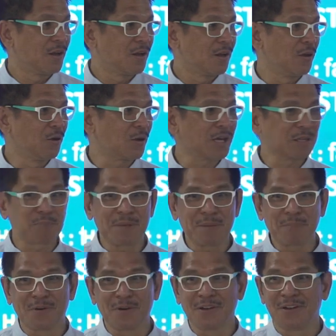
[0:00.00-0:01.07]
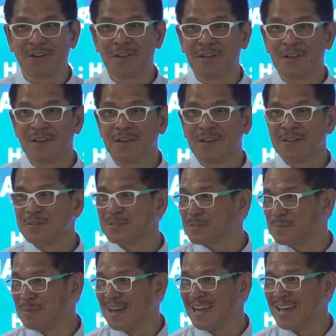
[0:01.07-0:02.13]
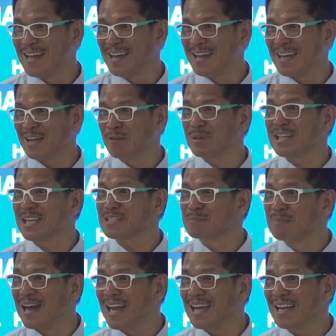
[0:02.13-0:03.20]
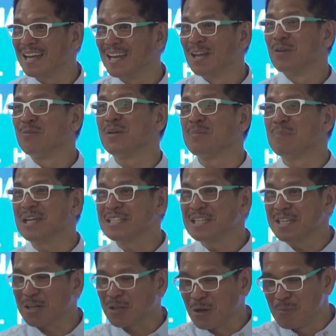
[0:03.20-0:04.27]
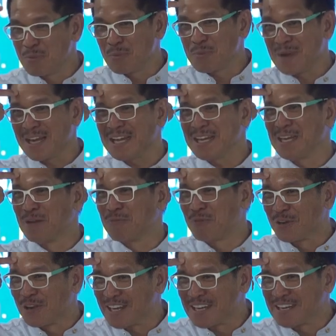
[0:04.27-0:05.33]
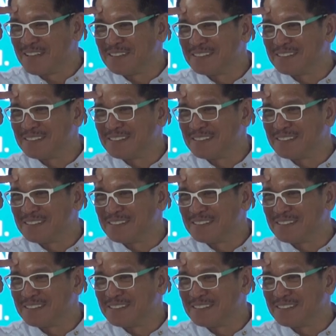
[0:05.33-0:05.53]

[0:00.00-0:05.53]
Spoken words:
look at people, smile, and when they smile, we imagine the combo pack in the forehead.